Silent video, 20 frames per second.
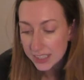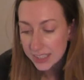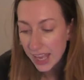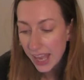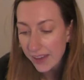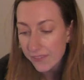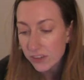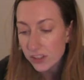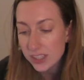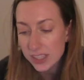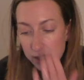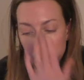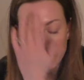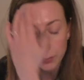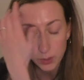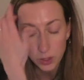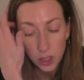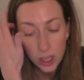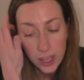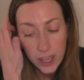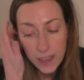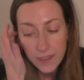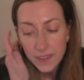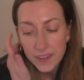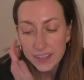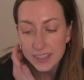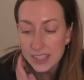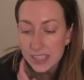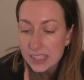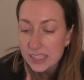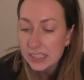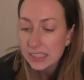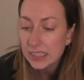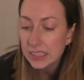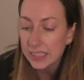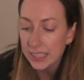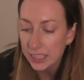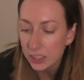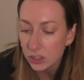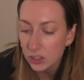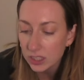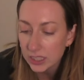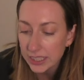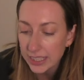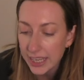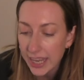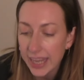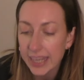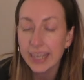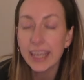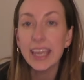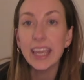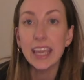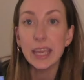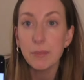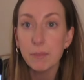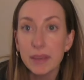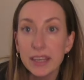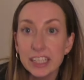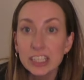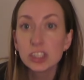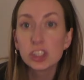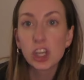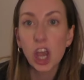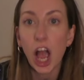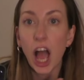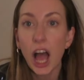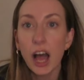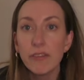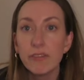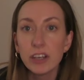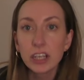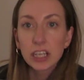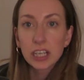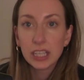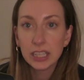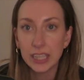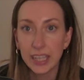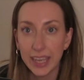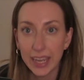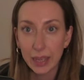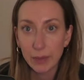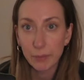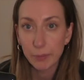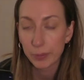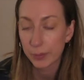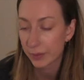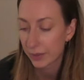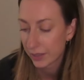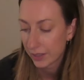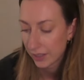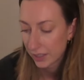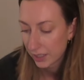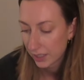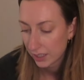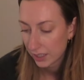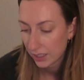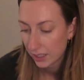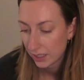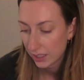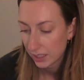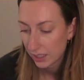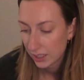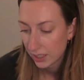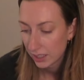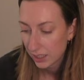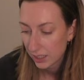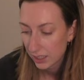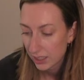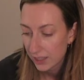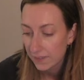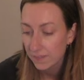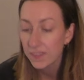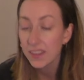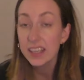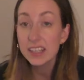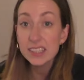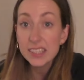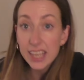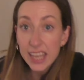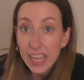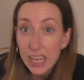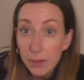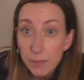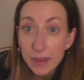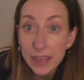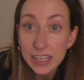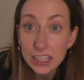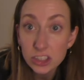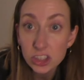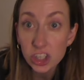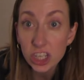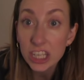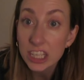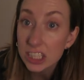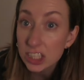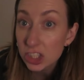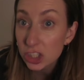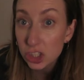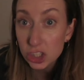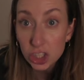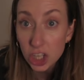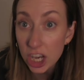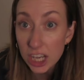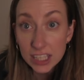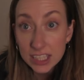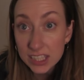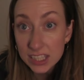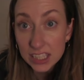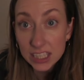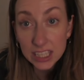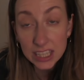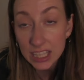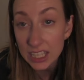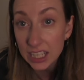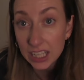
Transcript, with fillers: is ever simple. This is literally an image of a clamp. This image is just the